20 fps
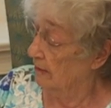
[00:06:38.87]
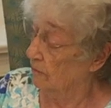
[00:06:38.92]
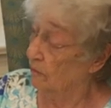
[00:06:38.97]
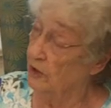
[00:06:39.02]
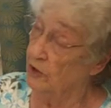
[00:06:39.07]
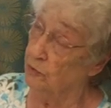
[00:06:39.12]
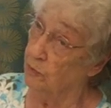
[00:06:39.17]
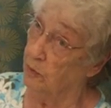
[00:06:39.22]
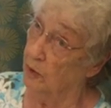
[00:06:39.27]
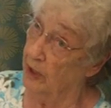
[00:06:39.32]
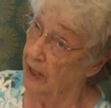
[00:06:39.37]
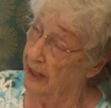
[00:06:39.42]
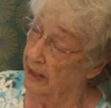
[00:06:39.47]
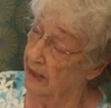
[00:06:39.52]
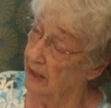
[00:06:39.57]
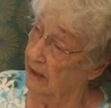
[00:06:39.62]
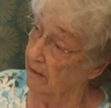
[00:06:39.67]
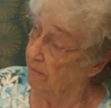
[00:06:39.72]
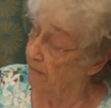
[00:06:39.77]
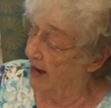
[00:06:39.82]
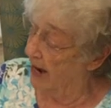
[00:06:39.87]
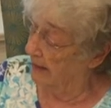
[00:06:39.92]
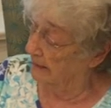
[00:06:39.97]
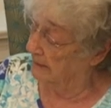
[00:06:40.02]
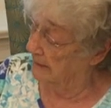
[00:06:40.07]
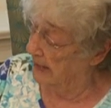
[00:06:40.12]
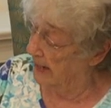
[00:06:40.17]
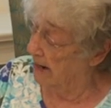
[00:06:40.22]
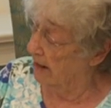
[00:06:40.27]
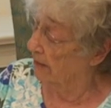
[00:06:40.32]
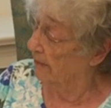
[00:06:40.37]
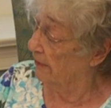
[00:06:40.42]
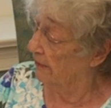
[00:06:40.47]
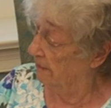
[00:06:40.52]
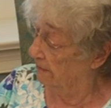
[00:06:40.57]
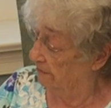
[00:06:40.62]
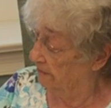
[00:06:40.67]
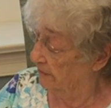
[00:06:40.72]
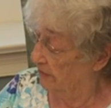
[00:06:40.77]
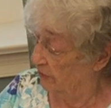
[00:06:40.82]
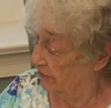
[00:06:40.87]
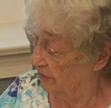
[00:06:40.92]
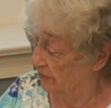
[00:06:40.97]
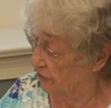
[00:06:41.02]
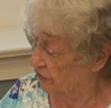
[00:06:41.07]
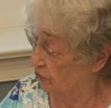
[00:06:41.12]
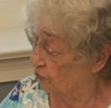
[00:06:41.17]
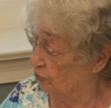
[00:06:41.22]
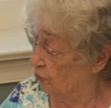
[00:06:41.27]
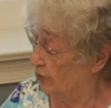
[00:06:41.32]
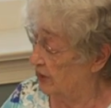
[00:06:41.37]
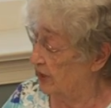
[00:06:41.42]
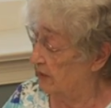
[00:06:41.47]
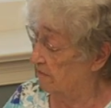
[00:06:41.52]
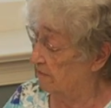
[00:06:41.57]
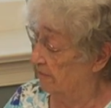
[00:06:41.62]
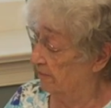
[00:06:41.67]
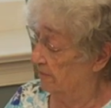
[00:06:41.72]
which were headed back down to the stream.